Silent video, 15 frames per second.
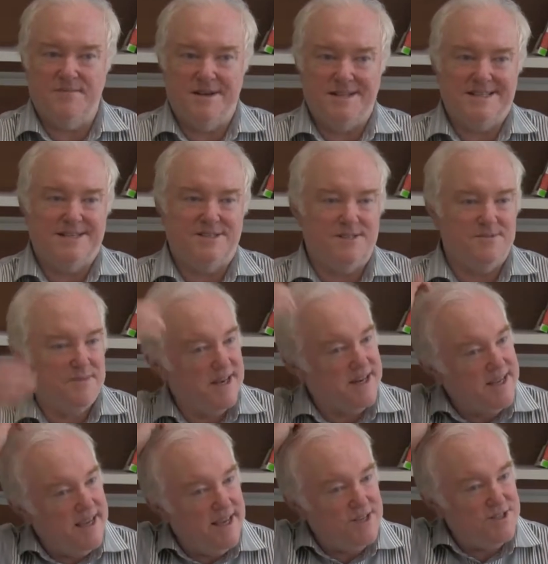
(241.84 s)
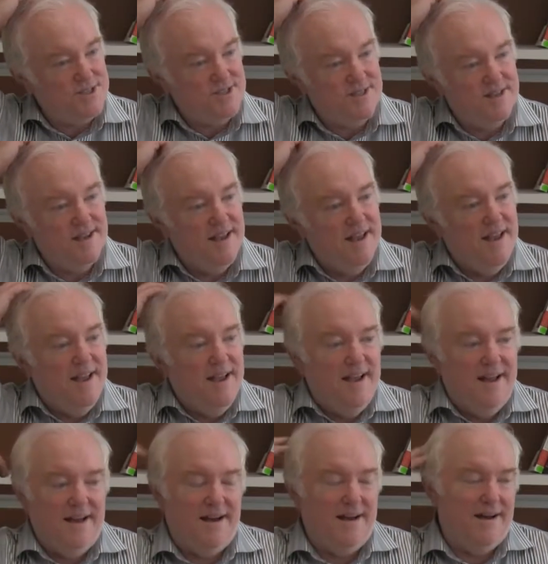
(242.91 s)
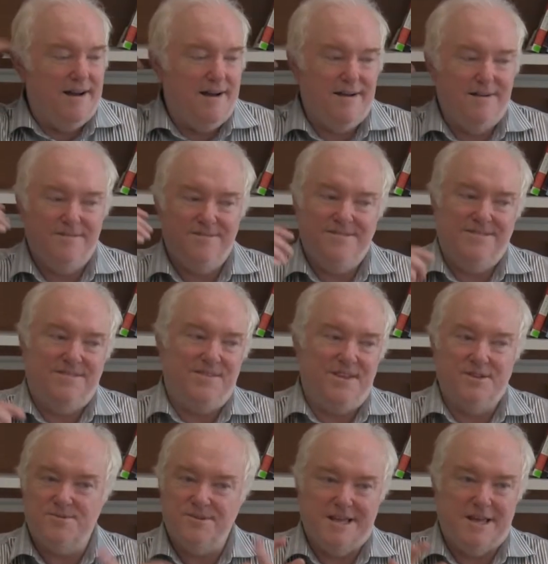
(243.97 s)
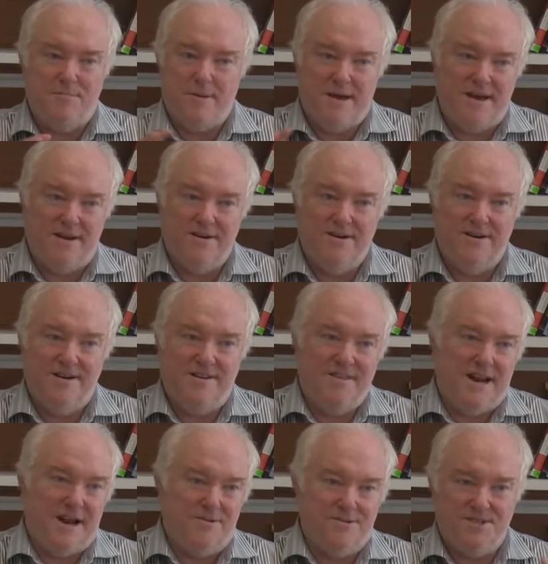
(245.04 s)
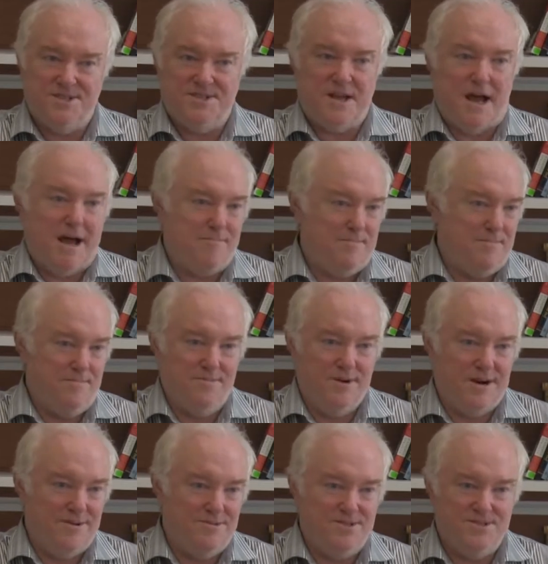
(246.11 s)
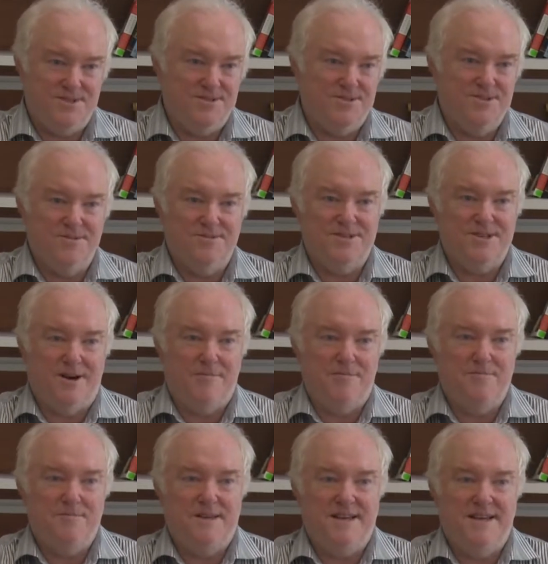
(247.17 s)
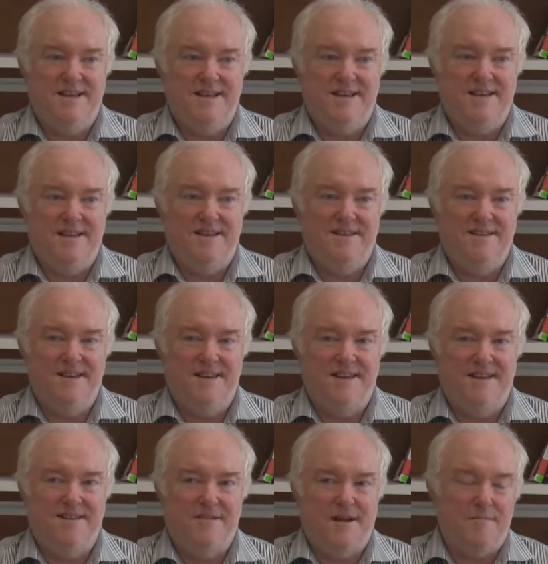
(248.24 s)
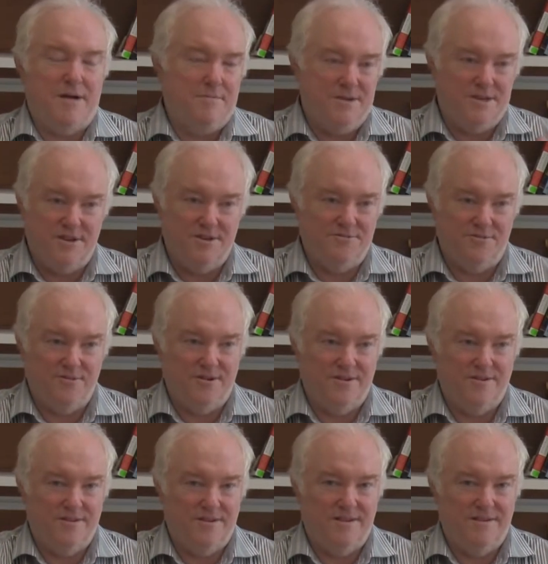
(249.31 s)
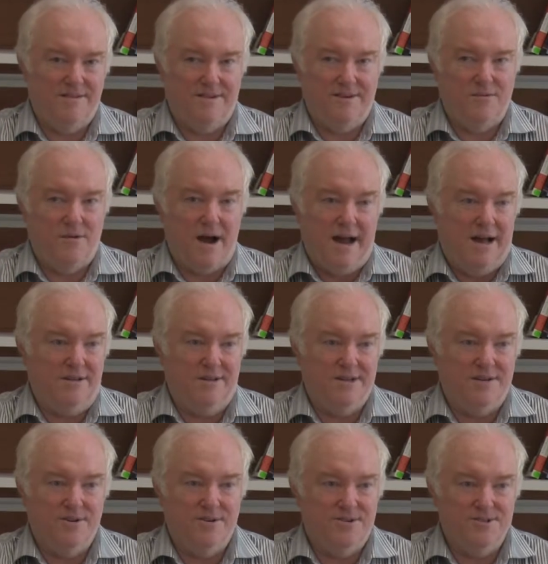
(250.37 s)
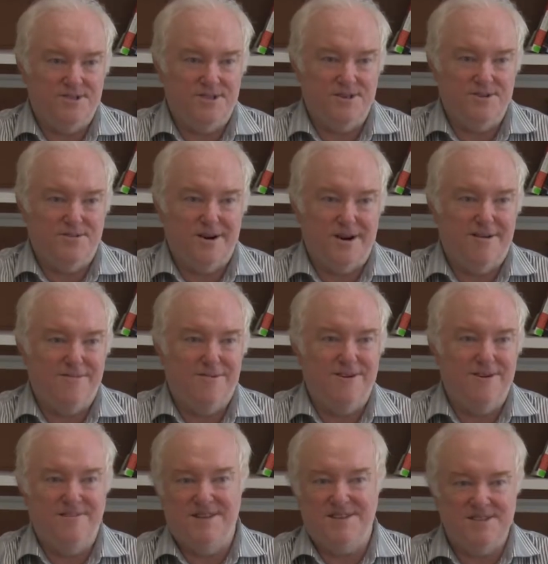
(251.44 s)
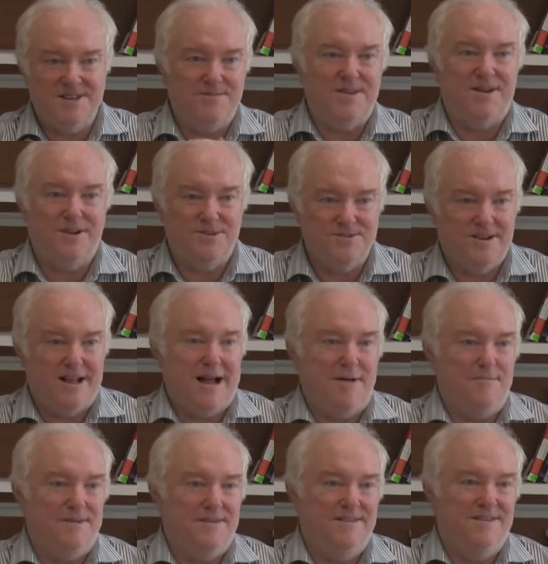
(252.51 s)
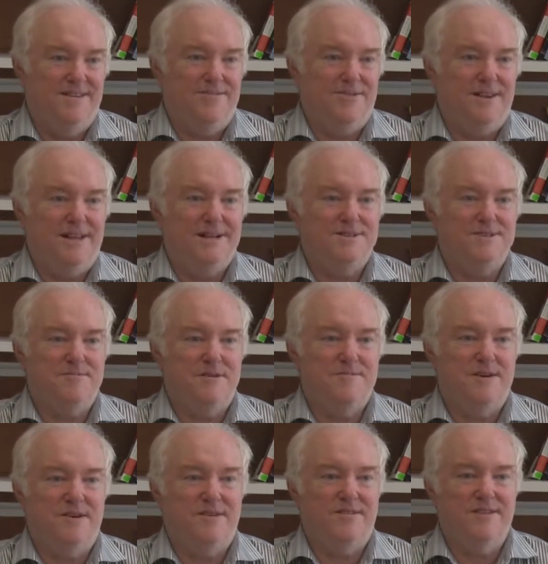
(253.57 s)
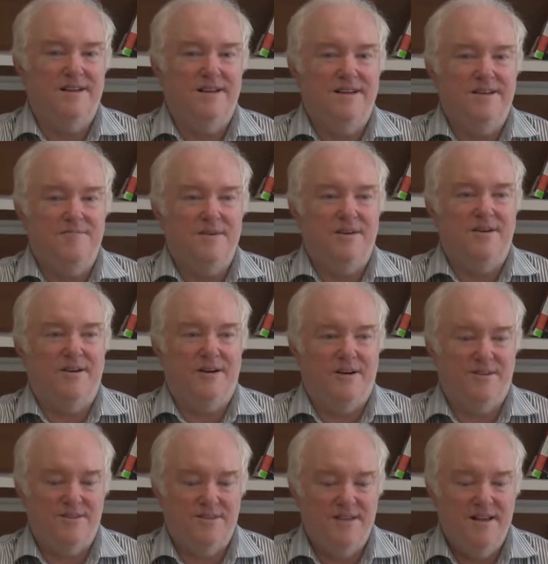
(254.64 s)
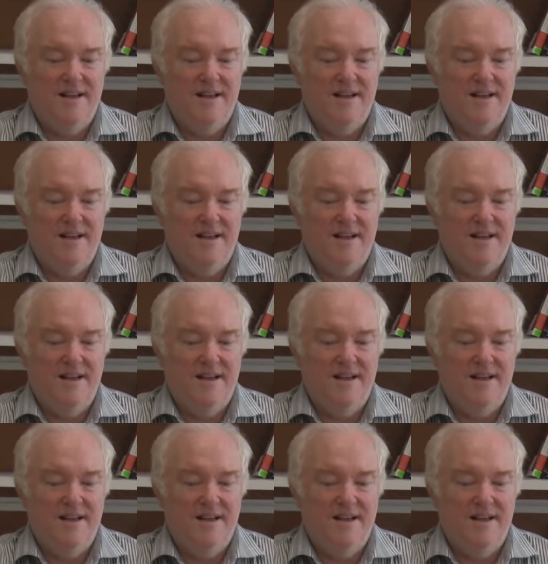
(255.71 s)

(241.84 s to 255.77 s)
I might take some medication, things would get better, and then I would stop what I was doing that was helping me, and I might be good for a while, a year or two or whatever, and then something else would happen related to my mental health.